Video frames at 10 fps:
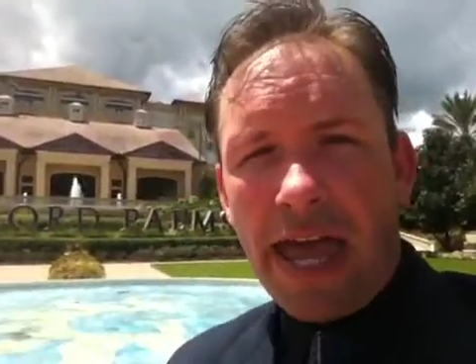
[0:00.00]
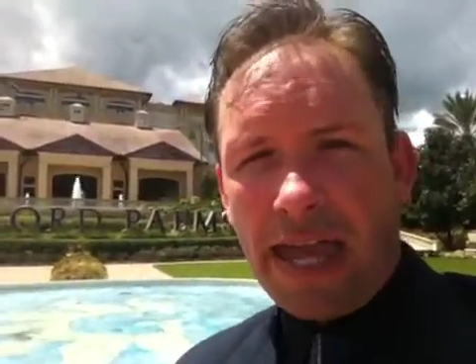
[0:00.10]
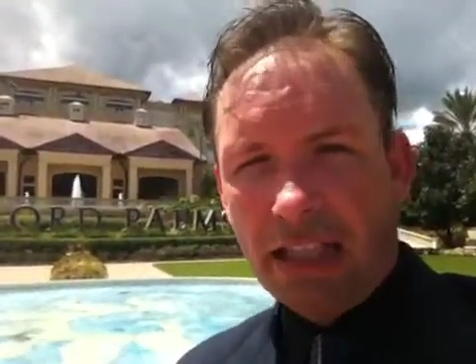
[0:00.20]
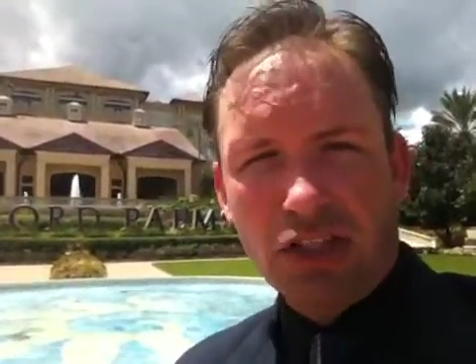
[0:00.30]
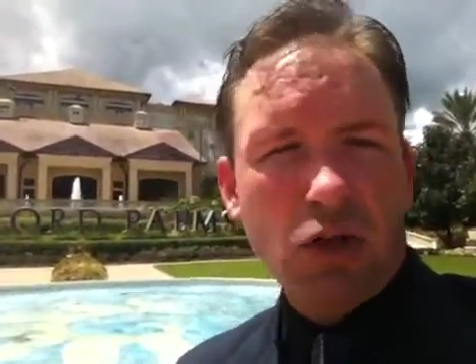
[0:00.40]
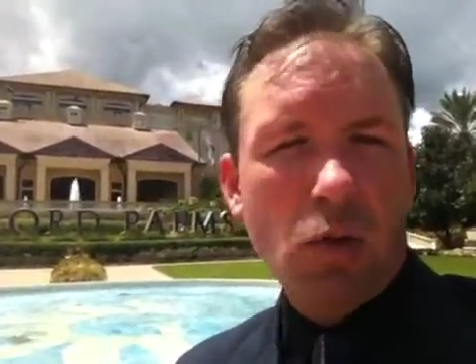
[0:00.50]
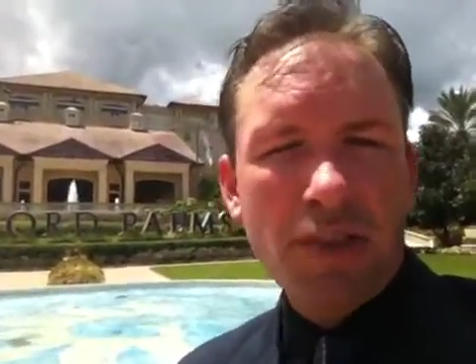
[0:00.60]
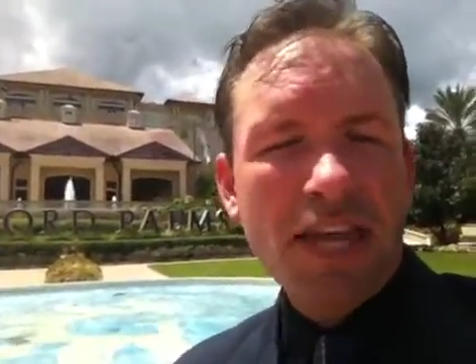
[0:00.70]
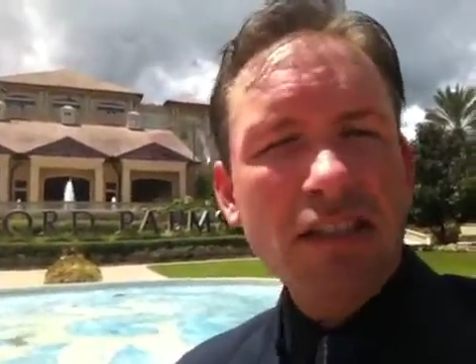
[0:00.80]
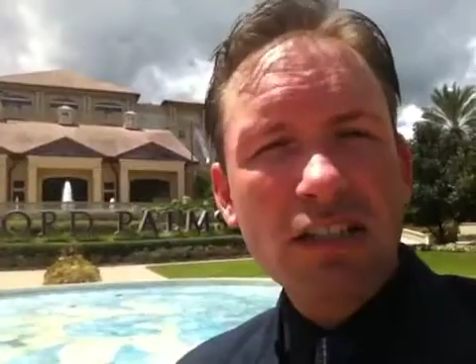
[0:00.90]
And so
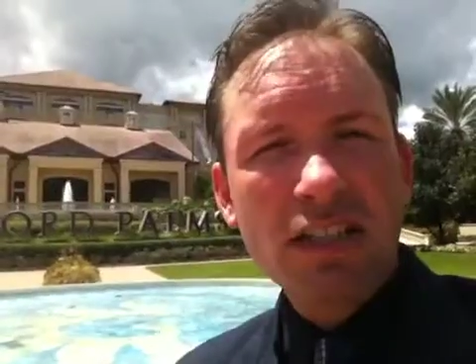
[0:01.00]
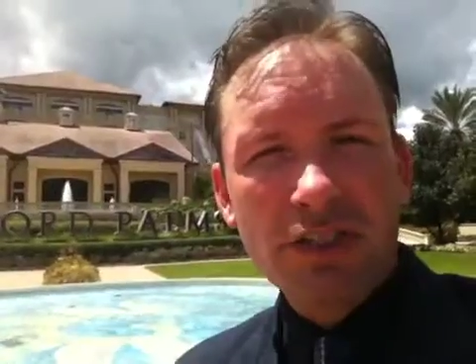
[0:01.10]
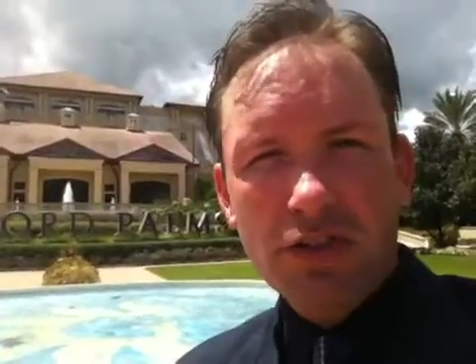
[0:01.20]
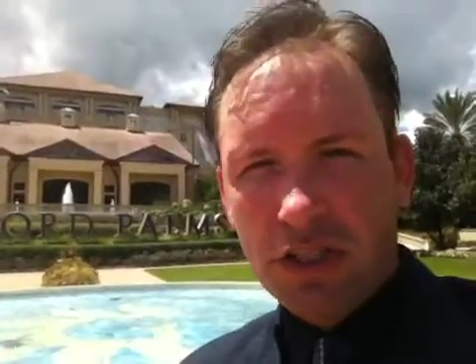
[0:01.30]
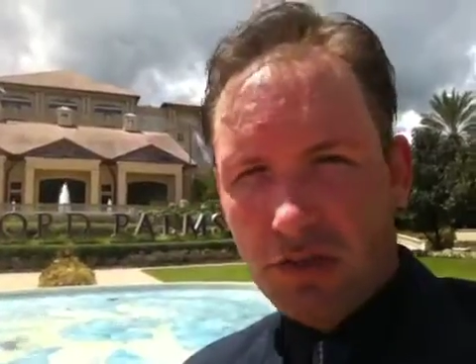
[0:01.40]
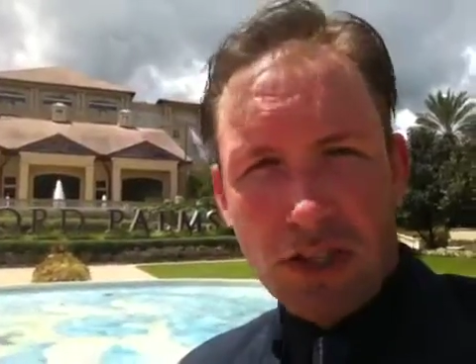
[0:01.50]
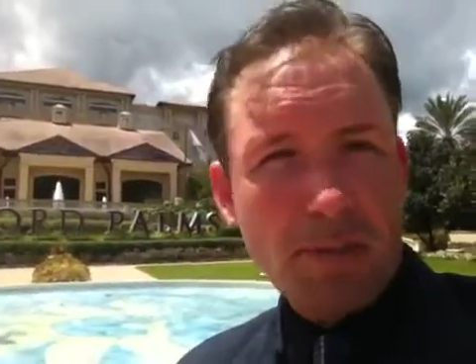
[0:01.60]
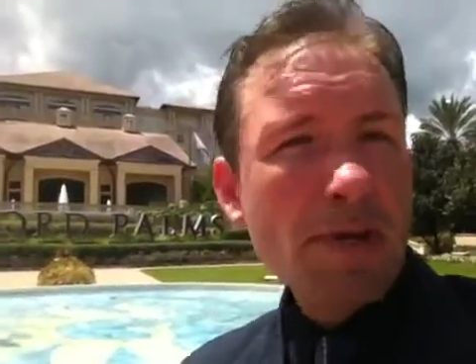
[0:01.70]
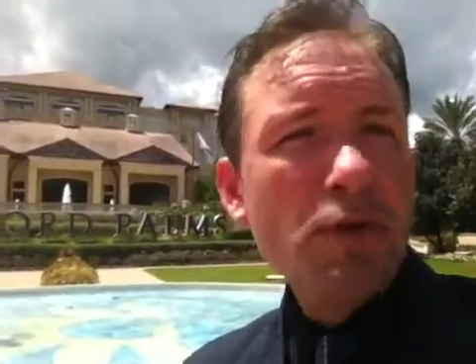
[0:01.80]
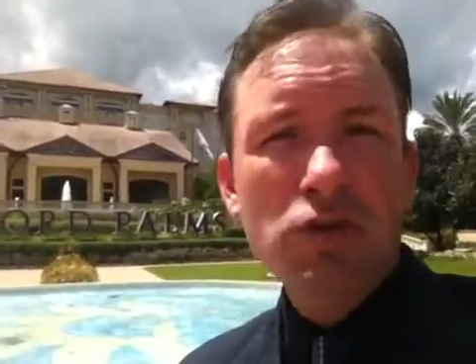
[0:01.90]
what that's going to do is, for the
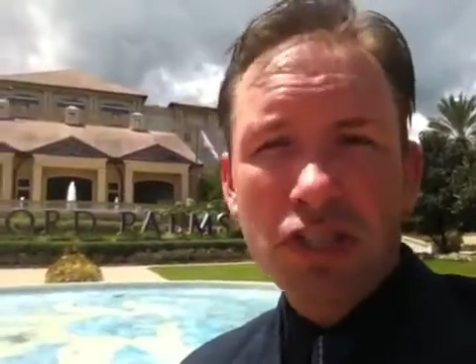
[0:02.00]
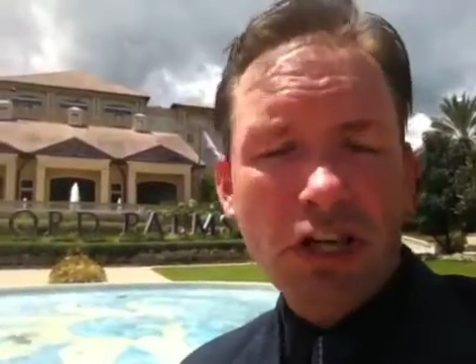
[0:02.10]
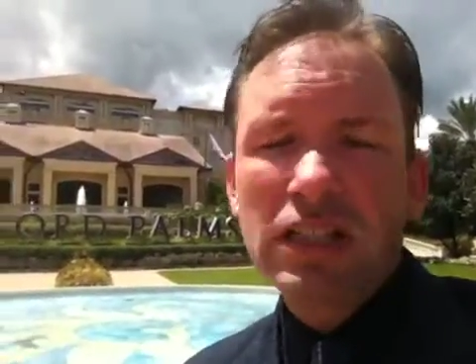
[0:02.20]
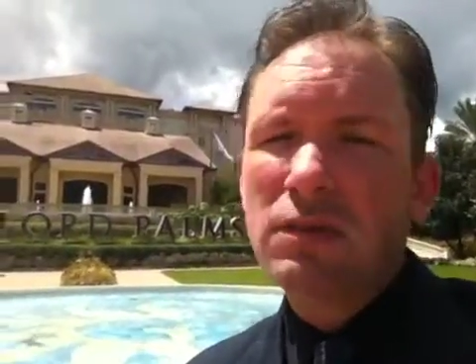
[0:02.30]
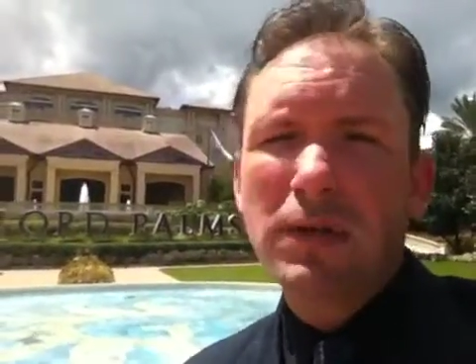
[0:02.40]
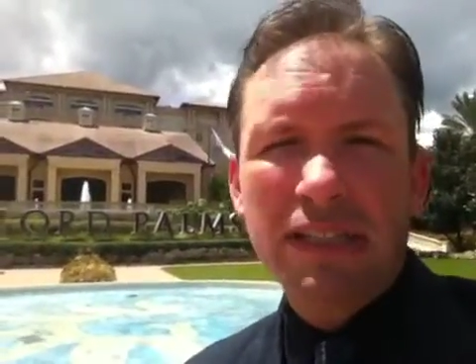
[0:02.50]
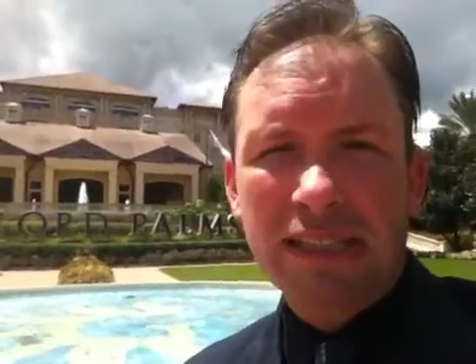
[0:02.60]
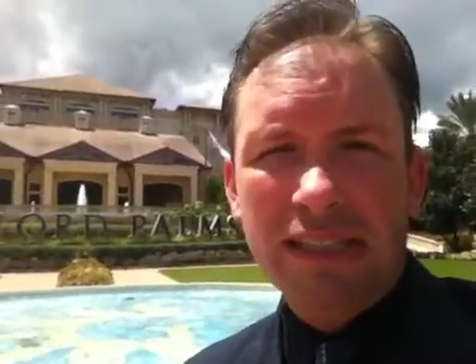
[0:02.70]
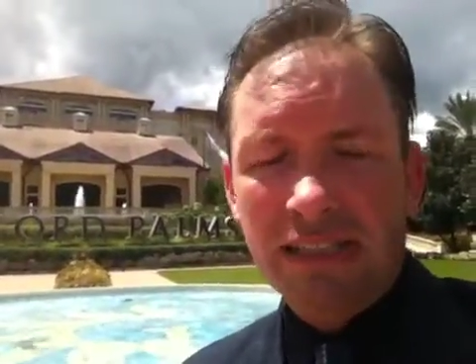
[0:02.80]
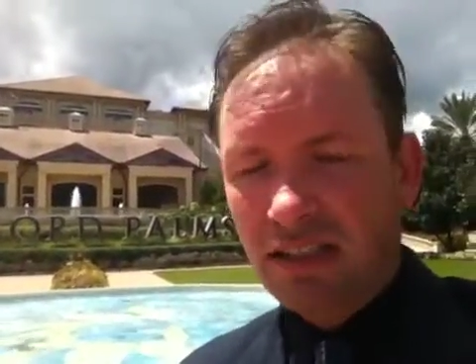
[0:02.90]
people who started the
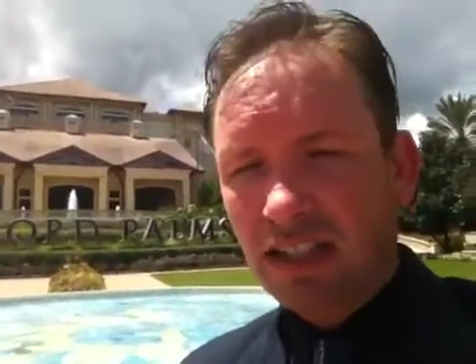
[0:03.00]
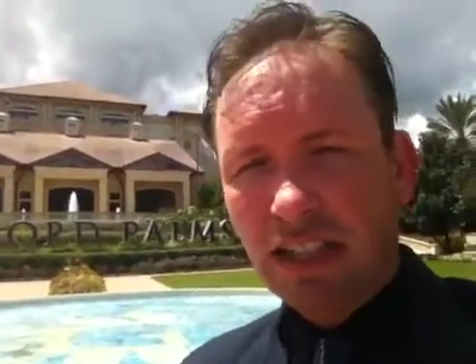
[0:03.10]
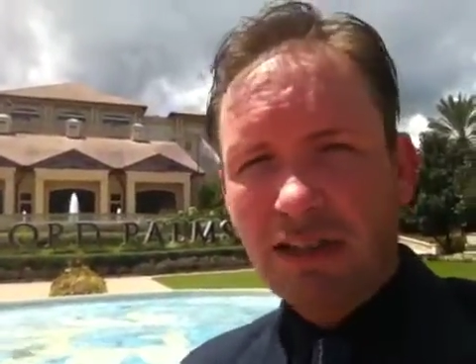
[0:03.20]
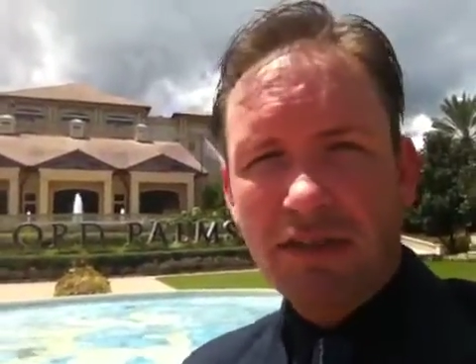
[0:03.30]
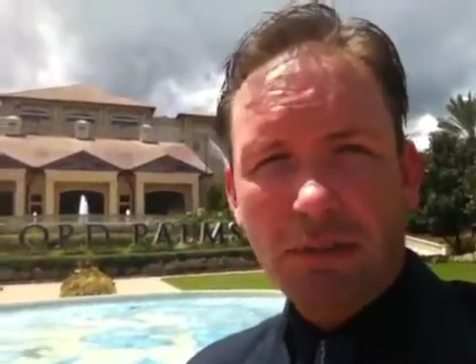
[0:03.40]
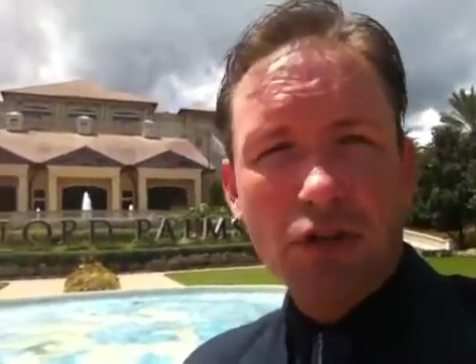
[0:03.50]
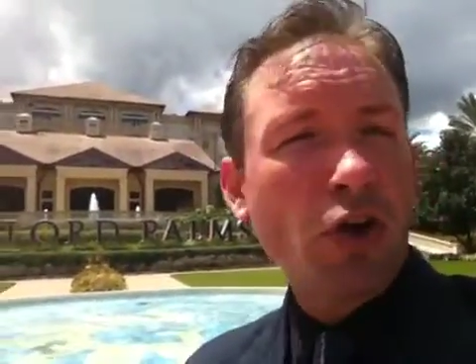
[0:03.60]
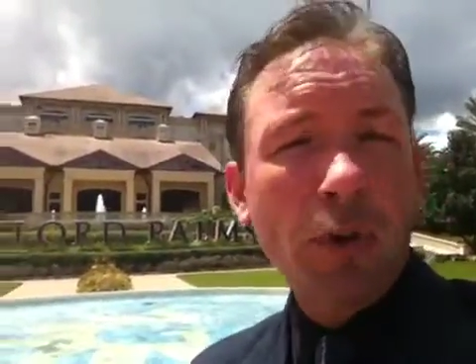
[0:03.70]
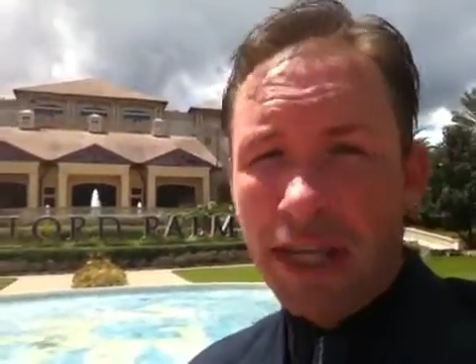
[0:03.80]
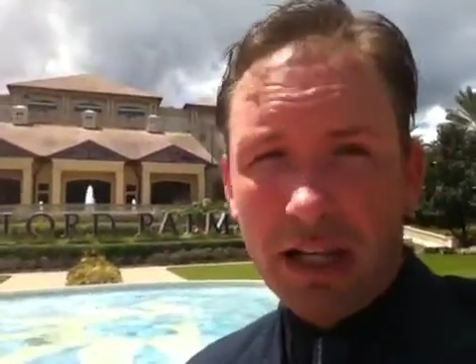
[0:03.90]
business, it's going to leave them
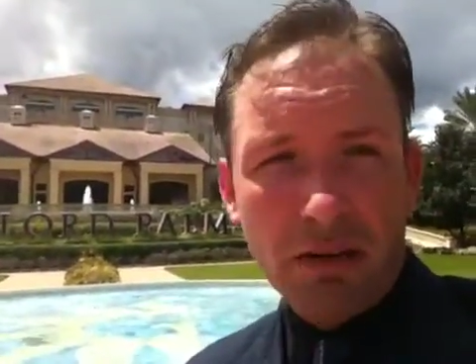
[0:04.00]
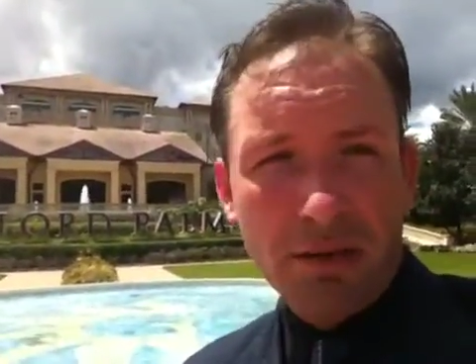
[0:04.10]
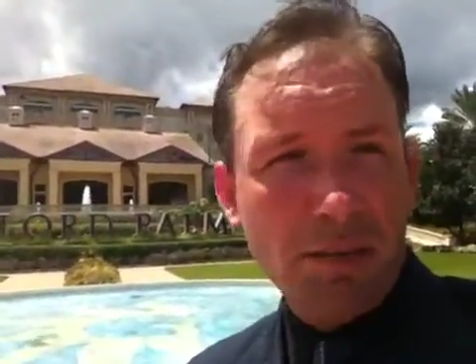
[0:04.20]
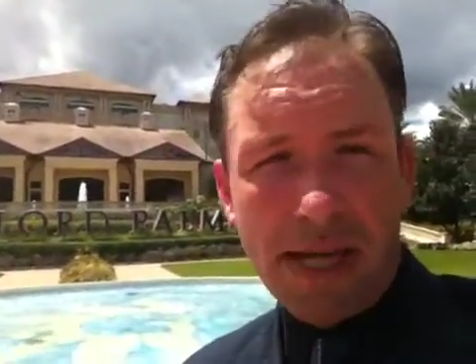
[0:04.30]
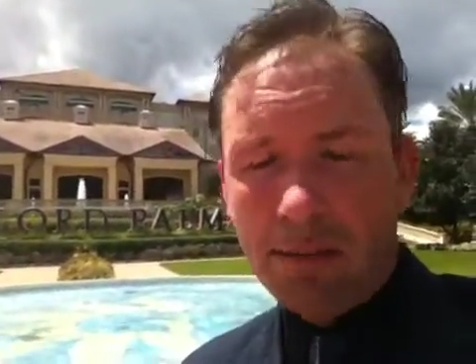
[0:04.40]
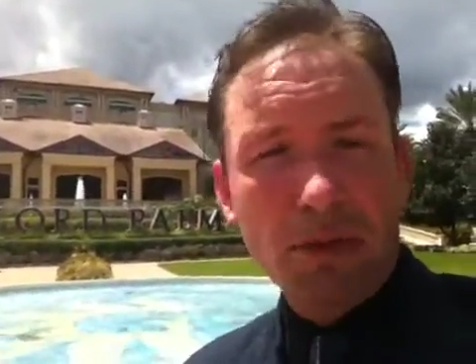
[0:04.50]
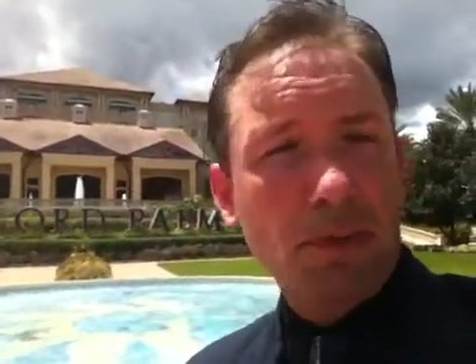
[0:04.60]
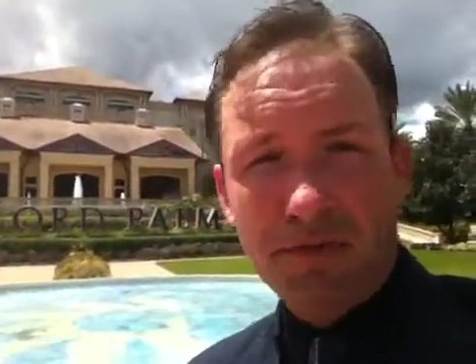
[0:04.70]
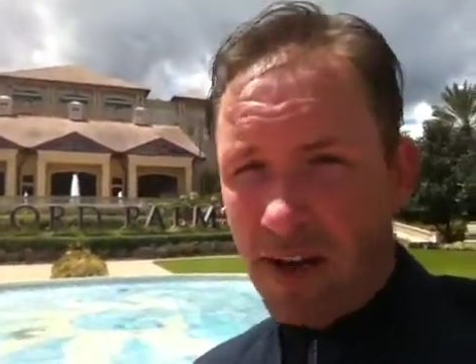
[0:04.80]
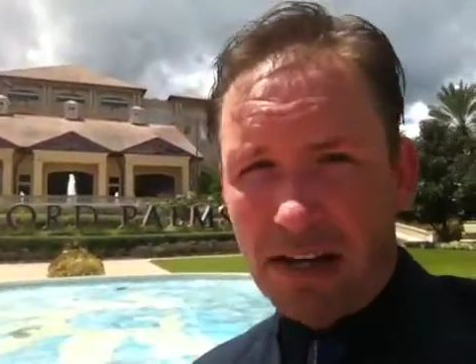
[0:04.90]
no income to be able to
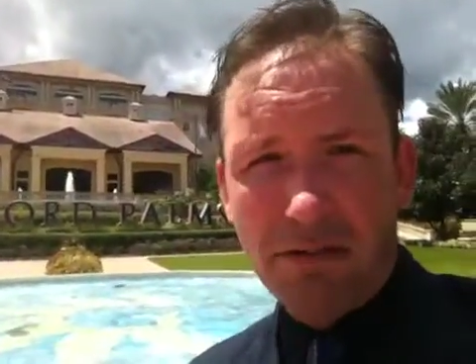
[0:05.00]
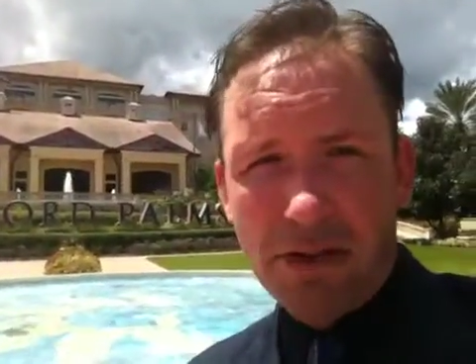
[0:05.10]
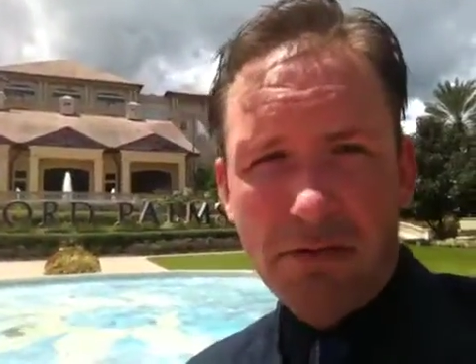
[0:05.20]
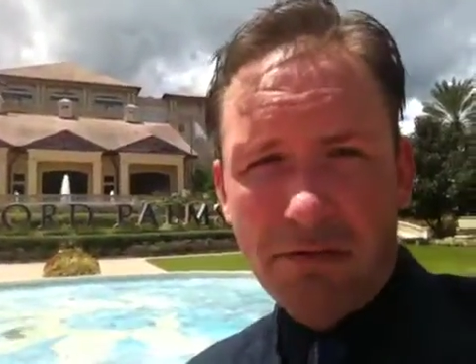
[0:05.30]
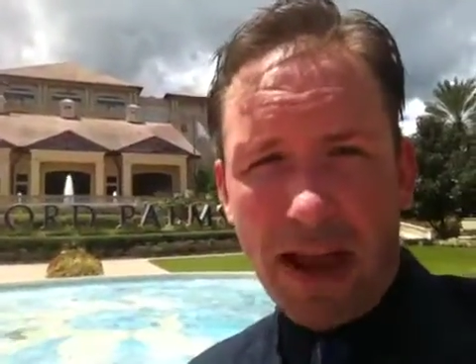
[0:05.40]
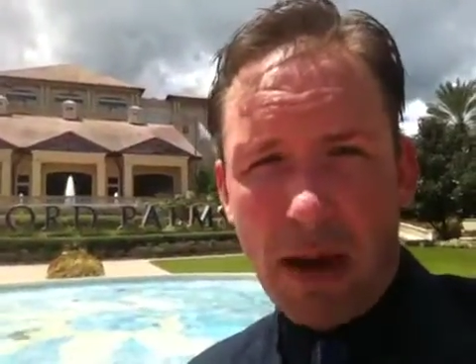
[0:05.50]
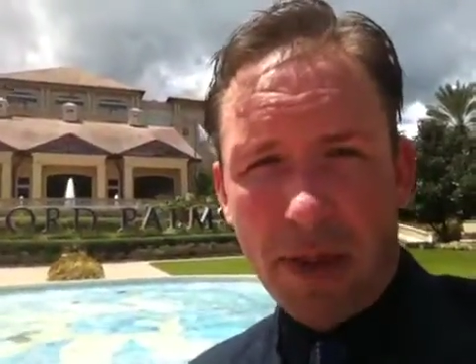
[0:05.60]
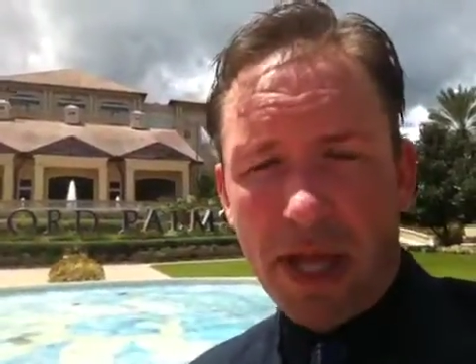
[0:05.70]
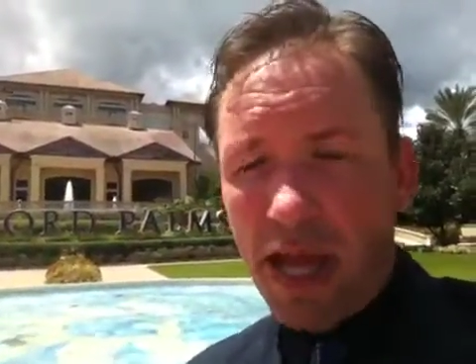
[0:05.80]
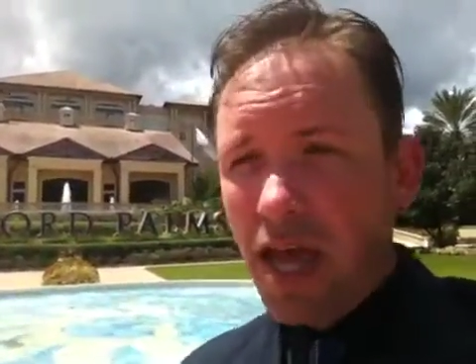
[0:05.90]
provide for their
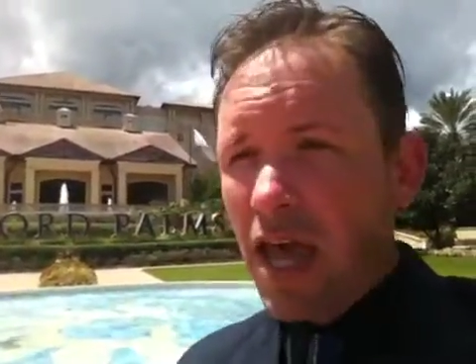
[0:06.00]
family.